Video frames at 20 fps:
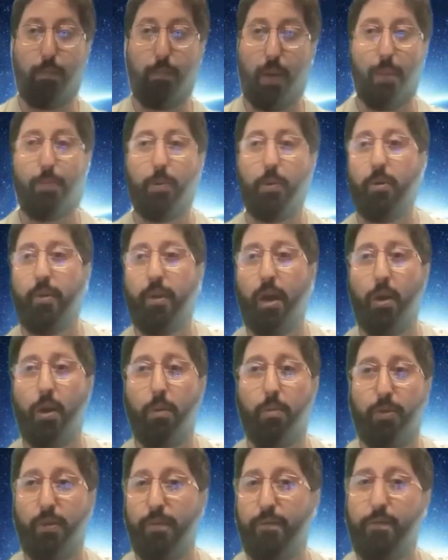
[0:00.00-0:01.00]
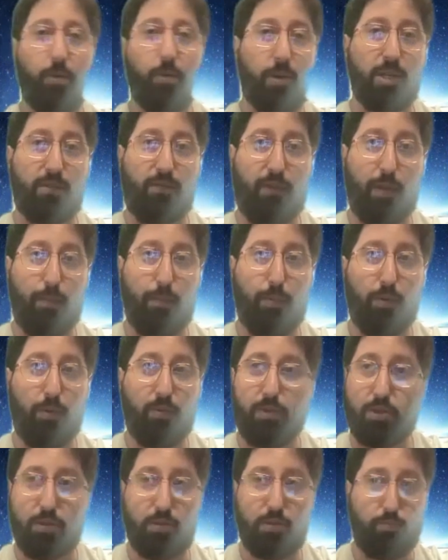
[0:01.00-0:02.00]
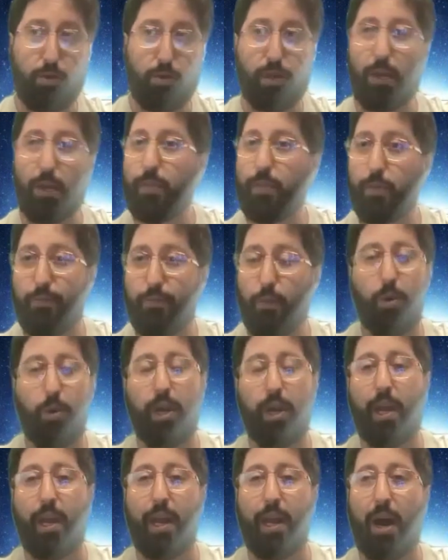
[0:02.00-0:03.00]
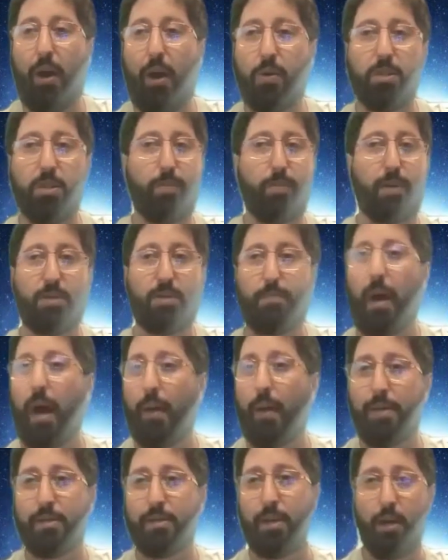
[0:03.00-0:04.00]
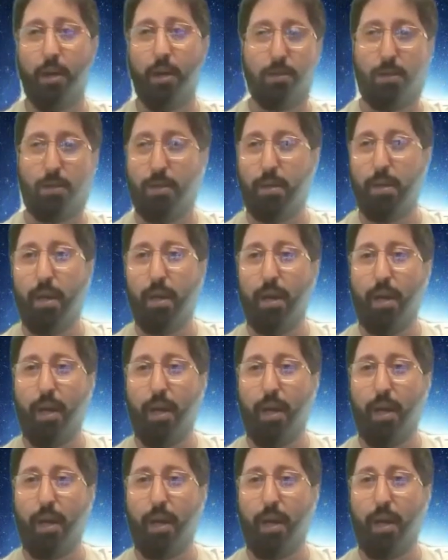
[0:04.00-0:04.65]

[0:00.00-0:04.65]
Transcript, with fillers: People are there with a Focus V booth just within 48 hours because Bobby's cousin